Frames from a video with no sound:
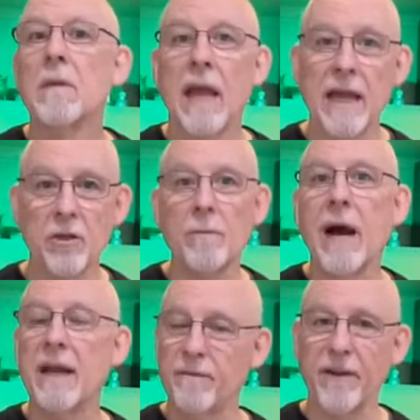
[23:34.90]
And you
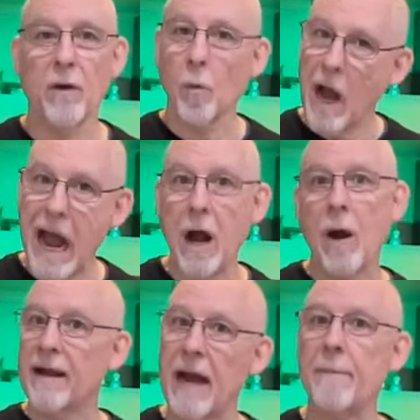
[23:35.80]
might feel, wow,
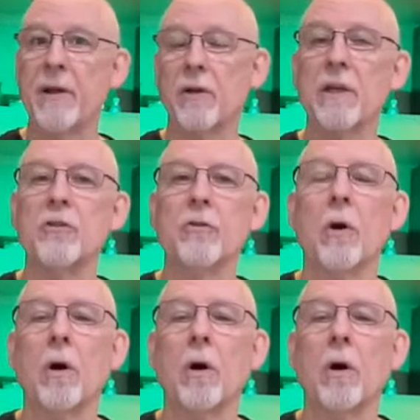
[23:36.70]
I got better
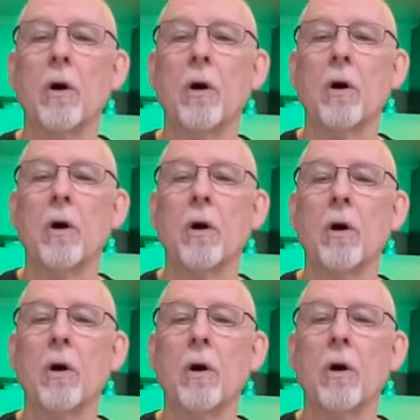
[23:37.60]
control. But that's
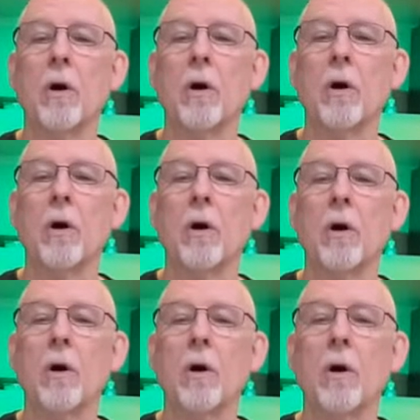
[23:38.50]
not really how it's going to
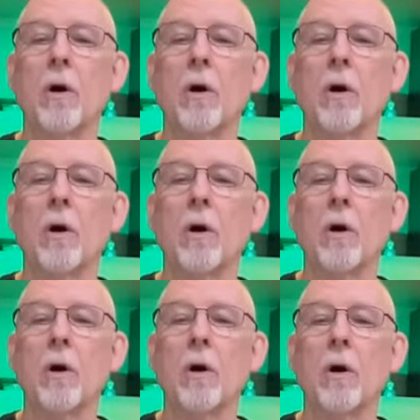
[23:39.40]
work when you're getting
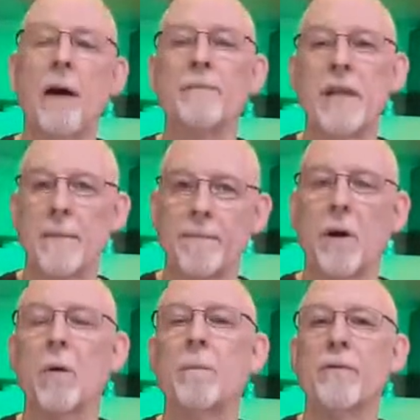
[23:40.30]
to
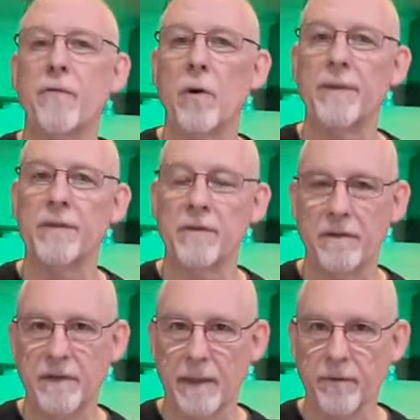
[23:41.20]
up-tempo performances
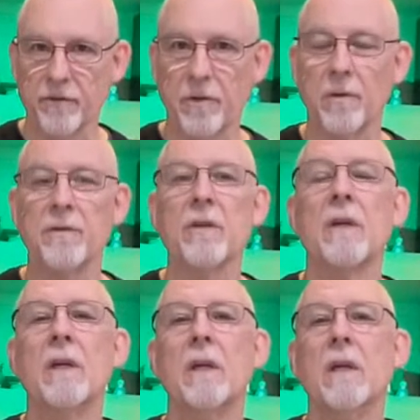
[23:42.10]
of double strokes.
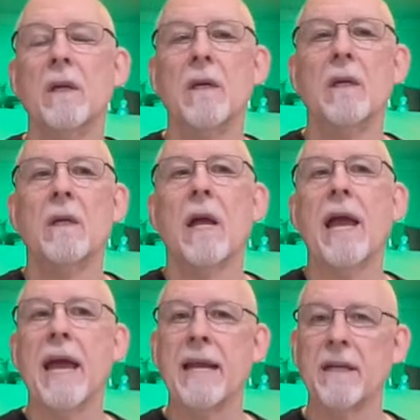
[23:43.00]

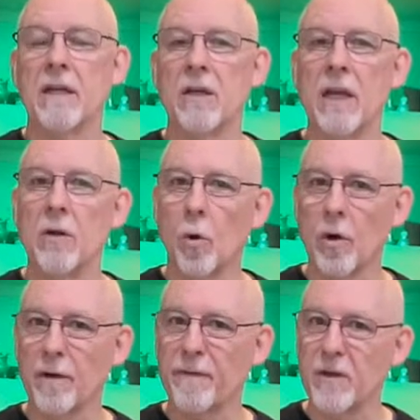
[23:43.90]
And in
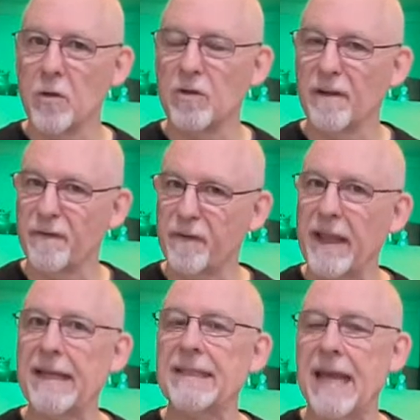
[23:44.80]
order for you to
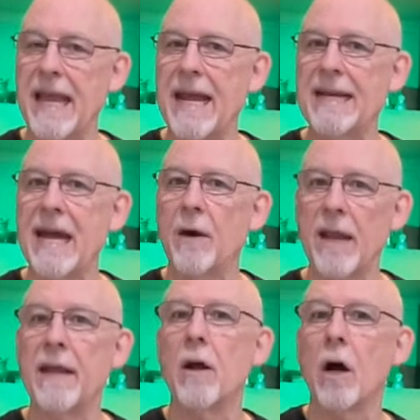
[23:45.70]
flex the hand out
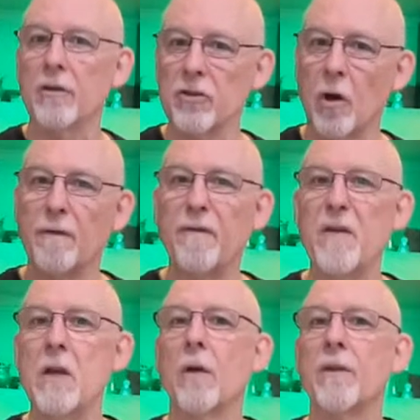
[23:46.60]
and also
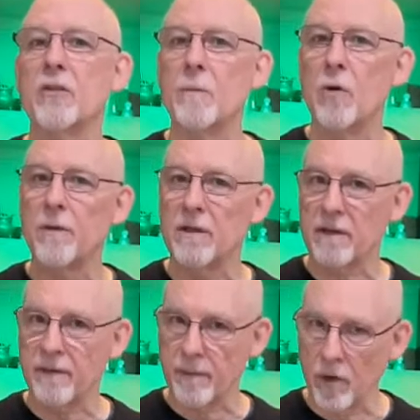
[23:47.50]
feel the smoothness
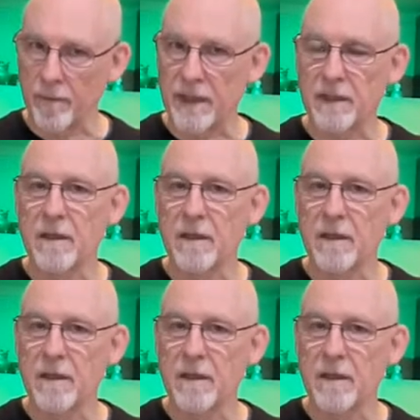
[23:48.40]
of the movement,